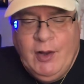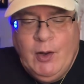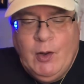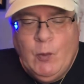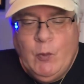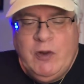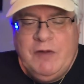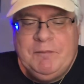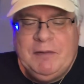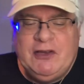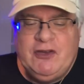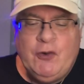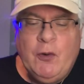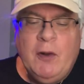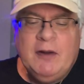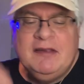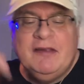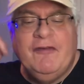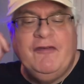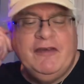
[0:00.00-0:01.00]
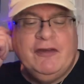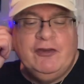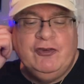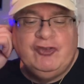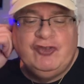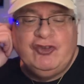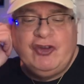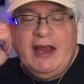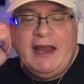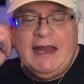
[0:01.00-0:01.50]
We've been taught to feel
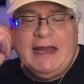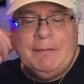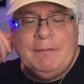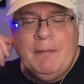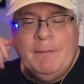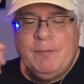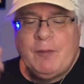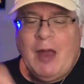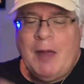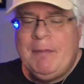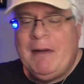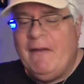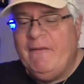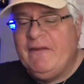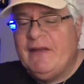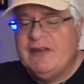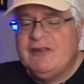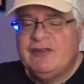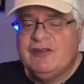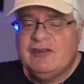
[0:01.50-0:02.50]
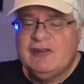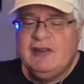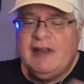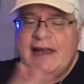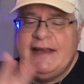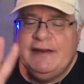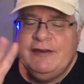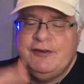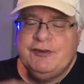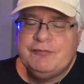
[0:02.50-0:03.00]
shame about the
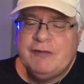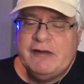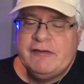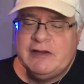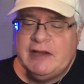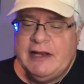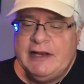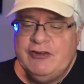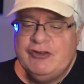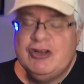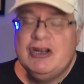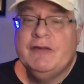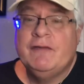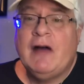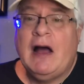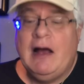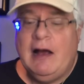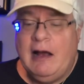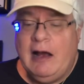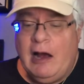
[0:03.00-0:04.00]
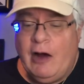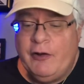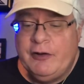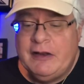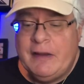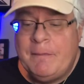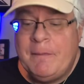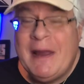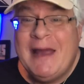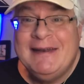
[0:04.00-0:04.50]
slightest revelation of our
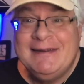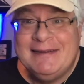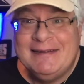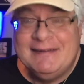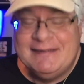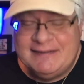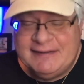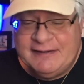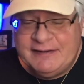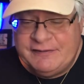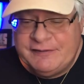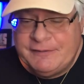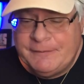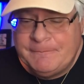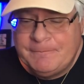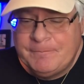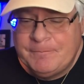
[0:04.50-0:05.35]
dependencies.